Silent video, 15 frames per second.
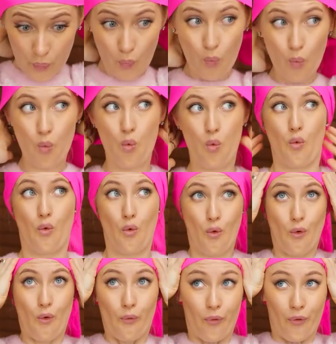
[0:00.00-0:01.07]
Ooh,
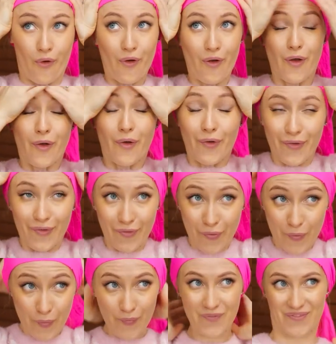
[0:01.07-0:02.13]
this feels funny.
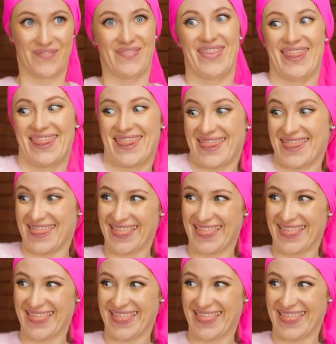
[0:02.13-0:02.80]
Next, I'll need